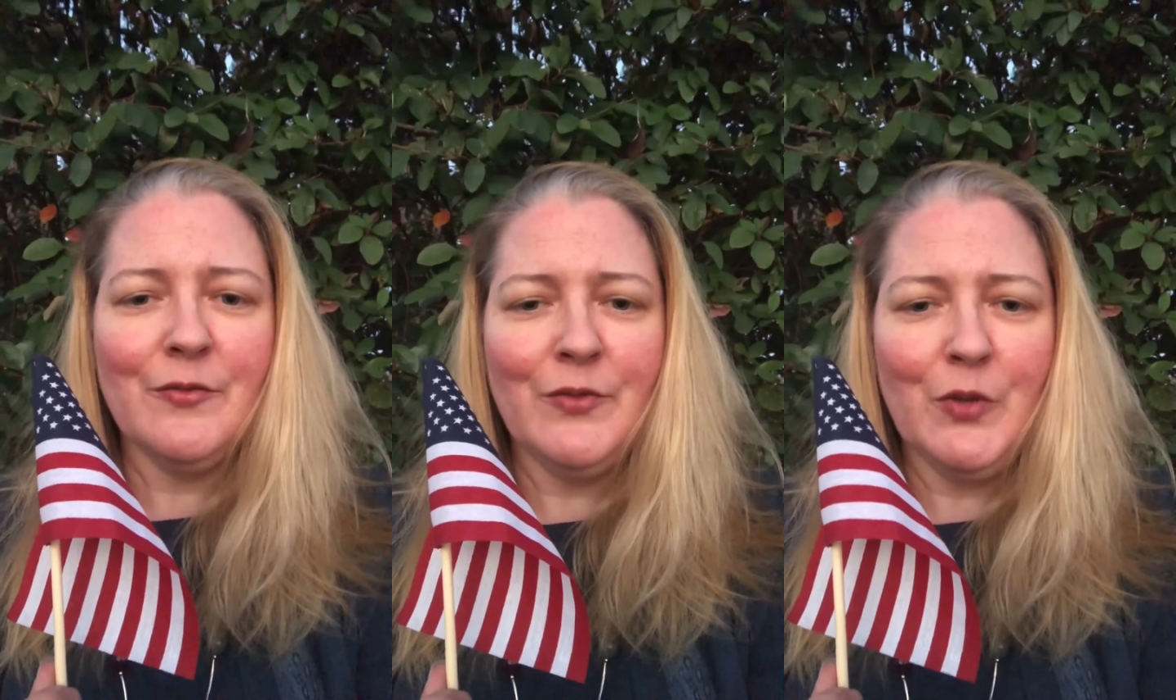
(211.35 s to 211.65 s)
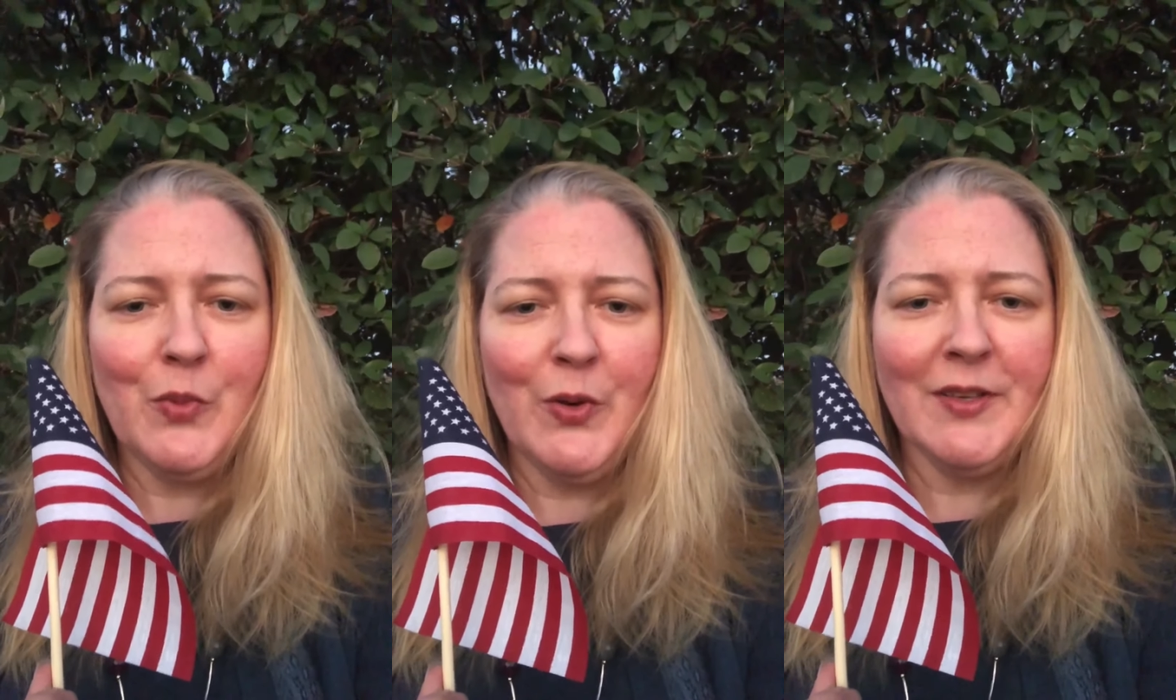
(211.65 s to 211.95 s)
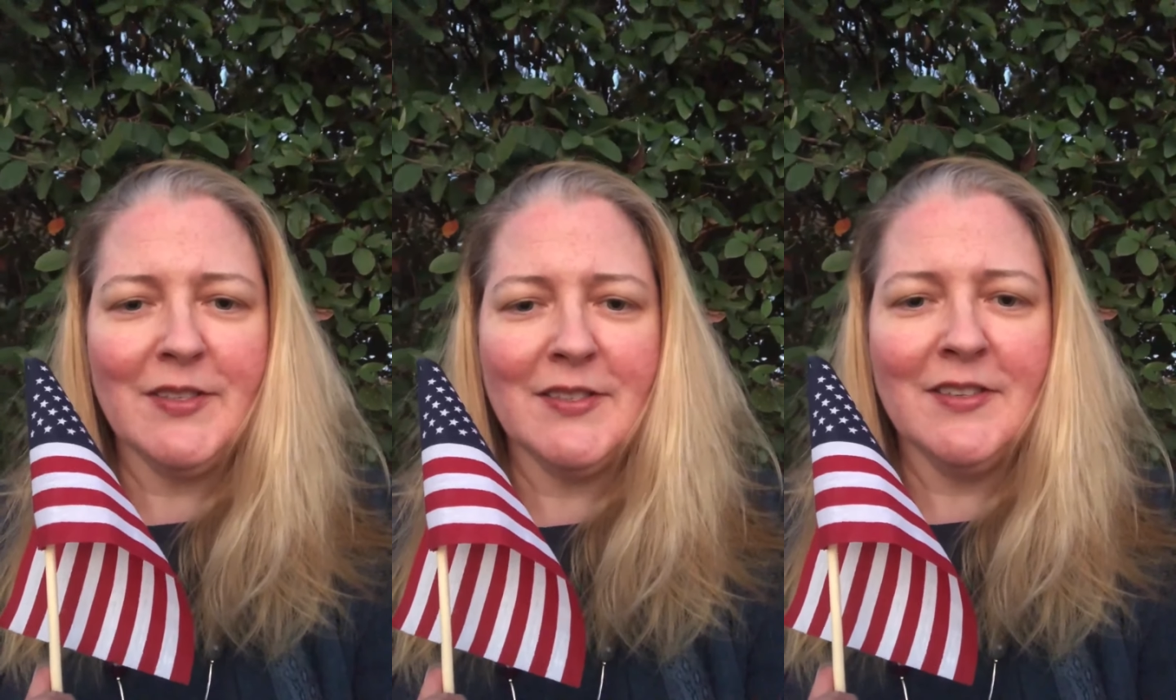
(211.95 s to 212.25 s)

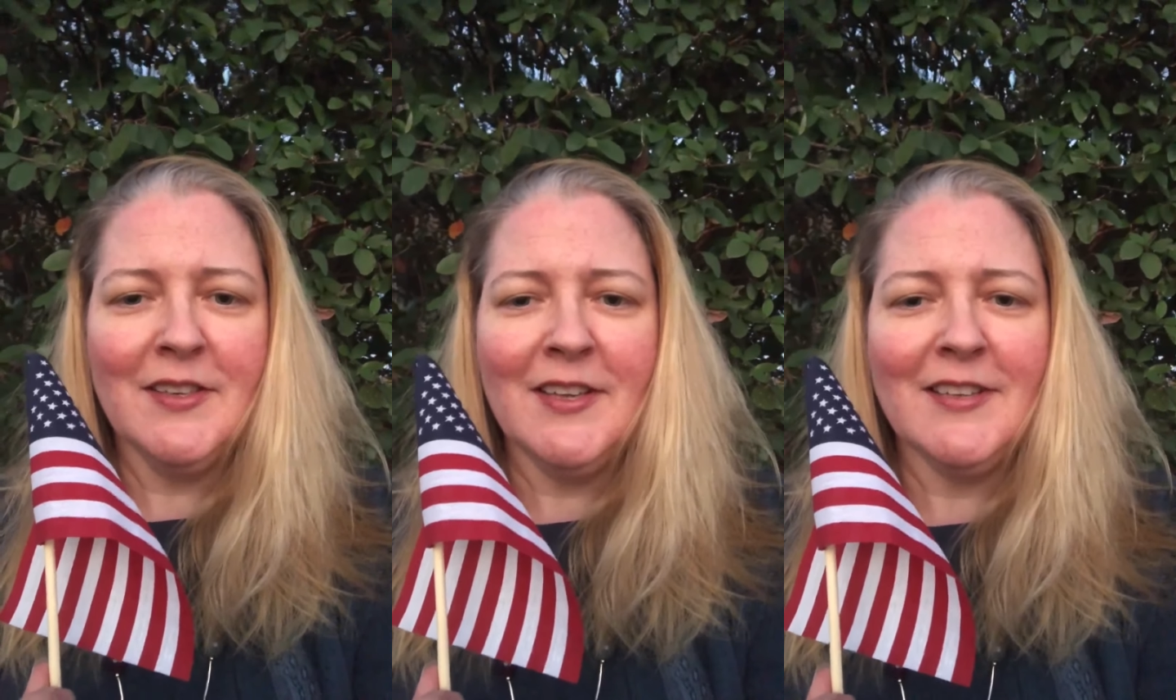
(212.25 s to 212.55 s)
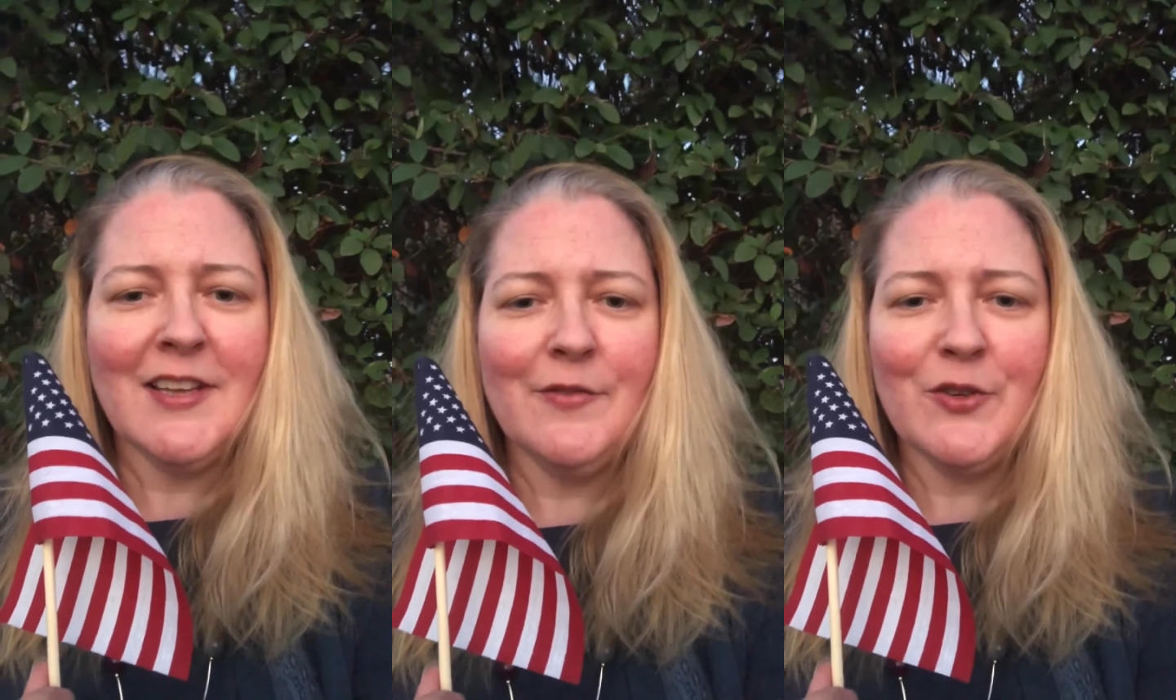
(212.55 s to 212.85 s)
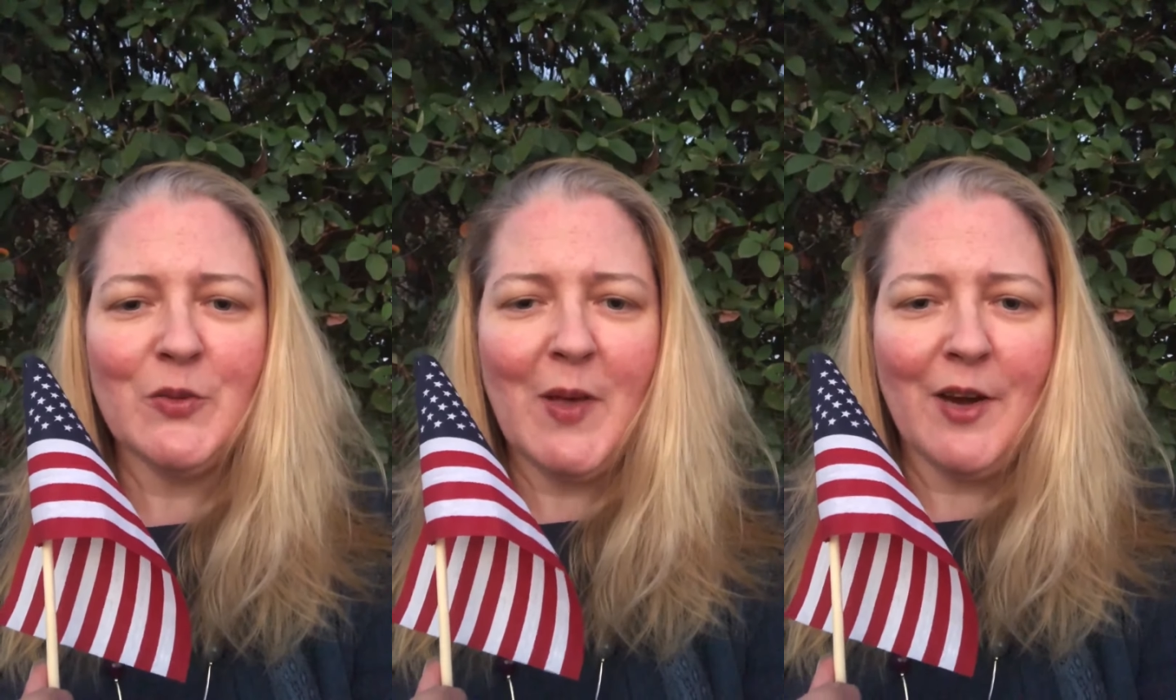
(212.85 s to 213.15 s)
viewpoints and
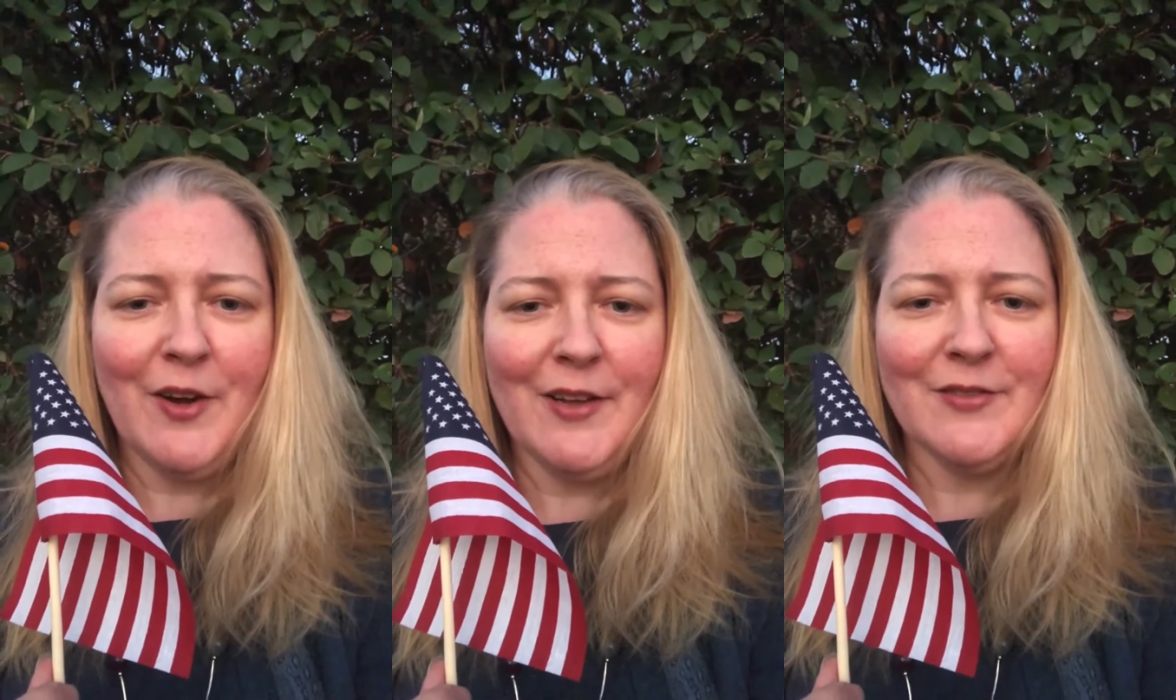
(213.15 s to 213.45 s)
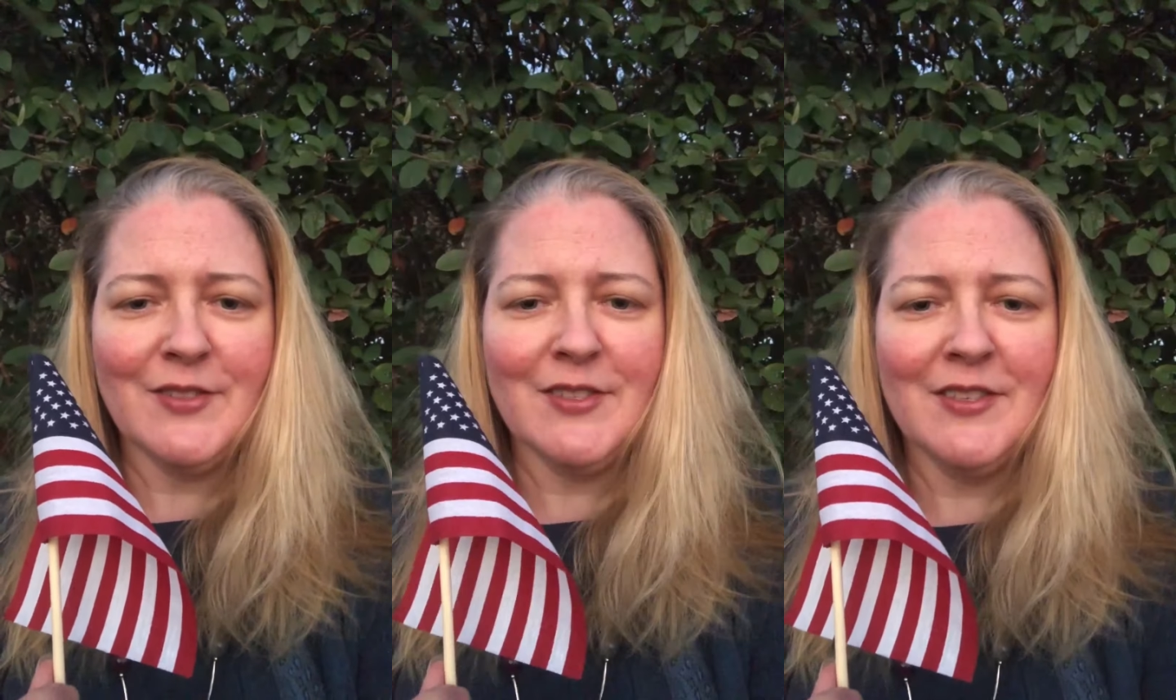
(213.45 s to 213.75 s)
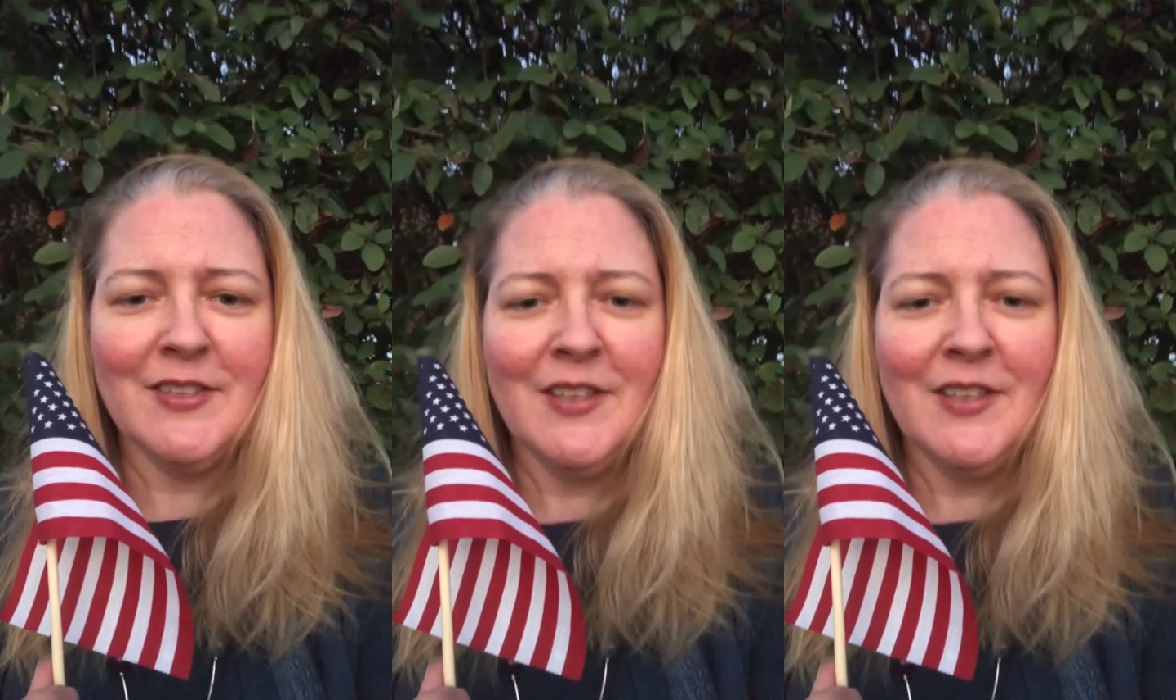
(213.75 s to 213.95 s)
diverse backgrounds